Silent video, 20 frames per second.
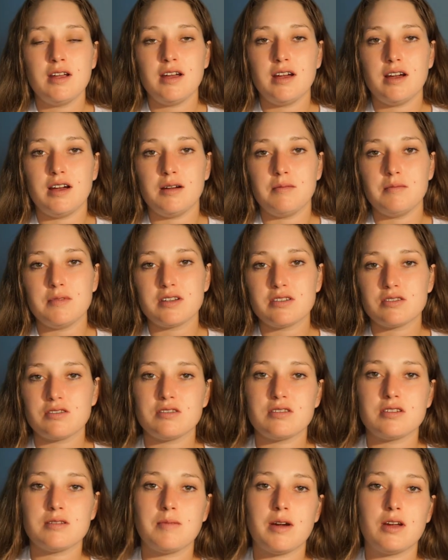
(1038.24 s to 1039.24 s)
It's
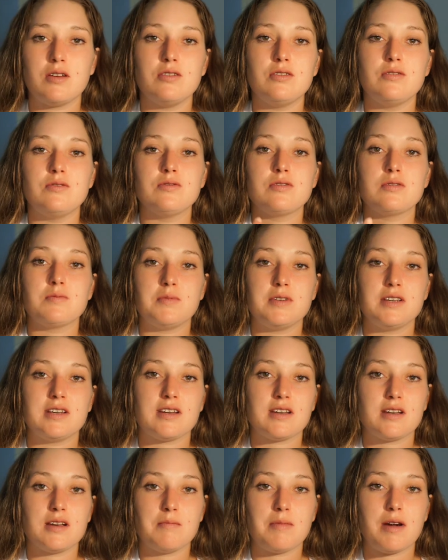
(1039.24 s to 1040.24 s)
just about you
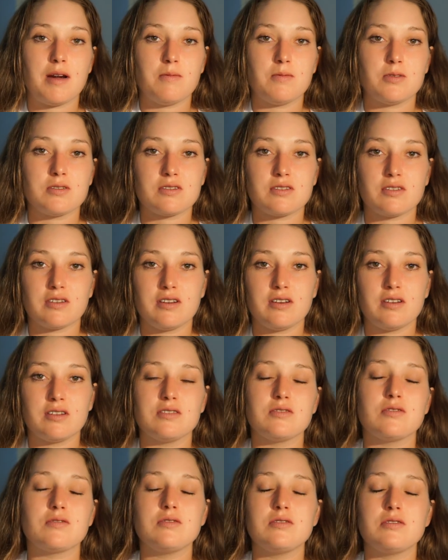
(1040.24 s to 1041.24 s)
speaking about what's going on.
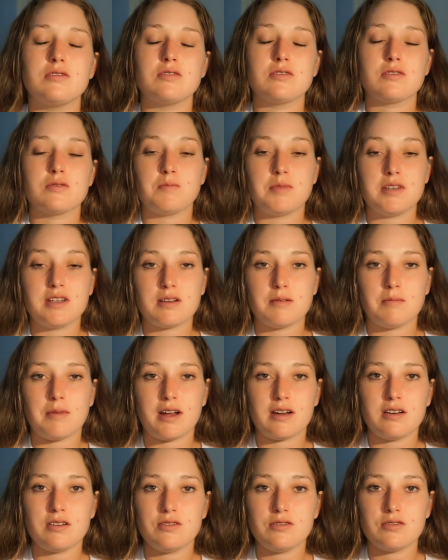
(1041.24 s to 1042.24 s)
As soon as you speak
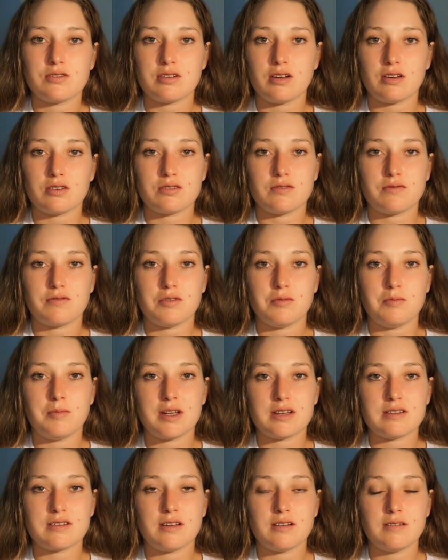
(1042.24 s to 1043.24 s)
about it, you start to feel
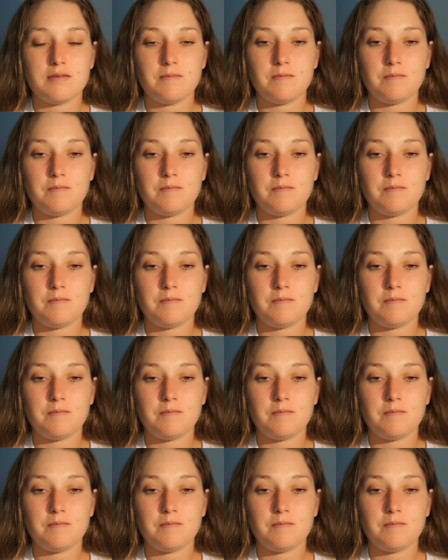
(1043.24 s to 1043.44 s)
better.